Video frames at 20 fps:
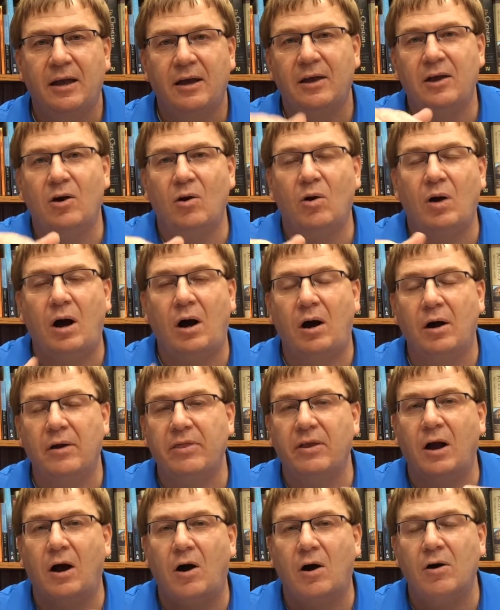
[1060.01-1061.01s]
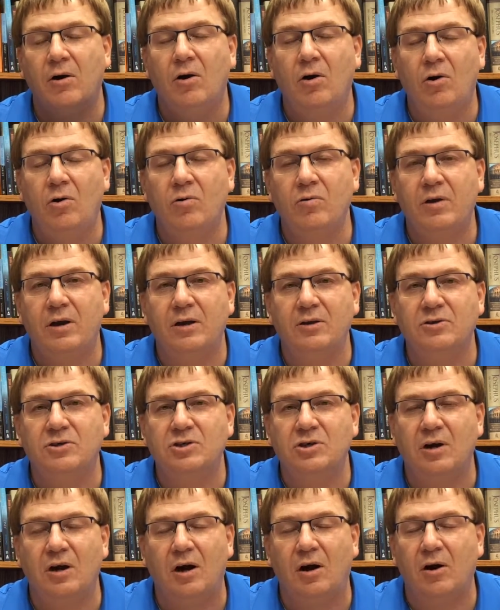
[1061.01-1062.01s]
You know, our own
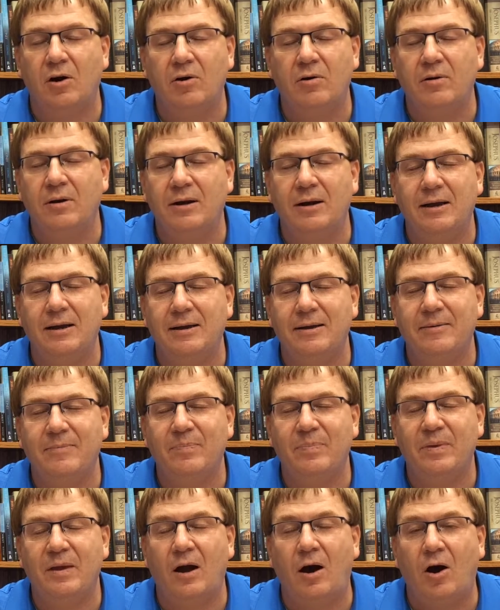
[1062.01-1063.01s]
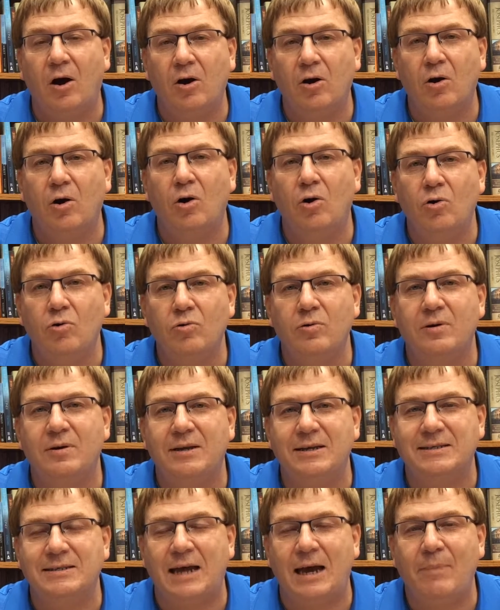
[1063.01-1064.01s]
concern, our own
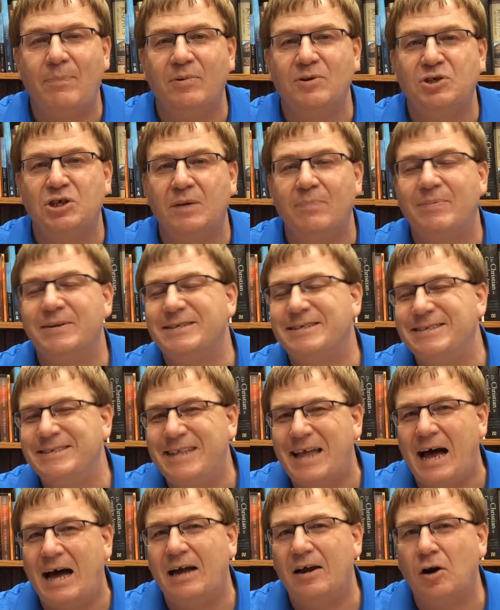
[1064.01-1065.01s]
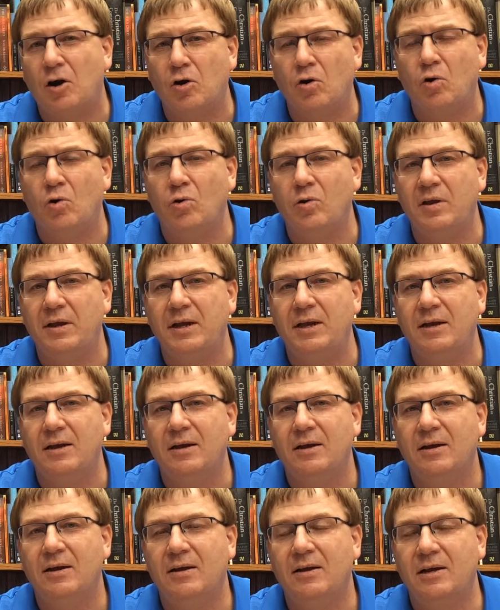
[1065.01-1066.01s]
discipleship is not our only
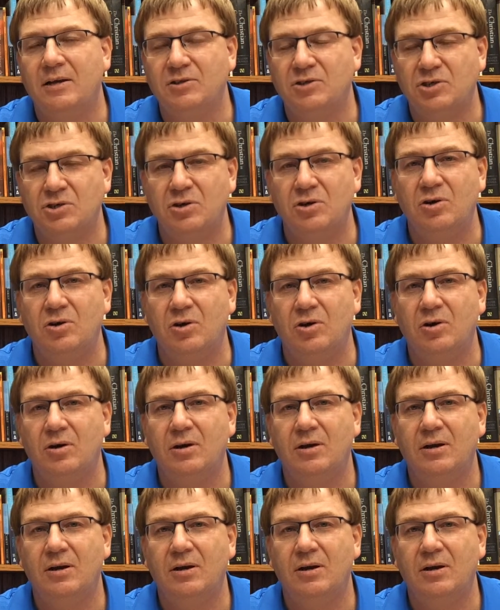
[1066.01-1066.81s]
concern.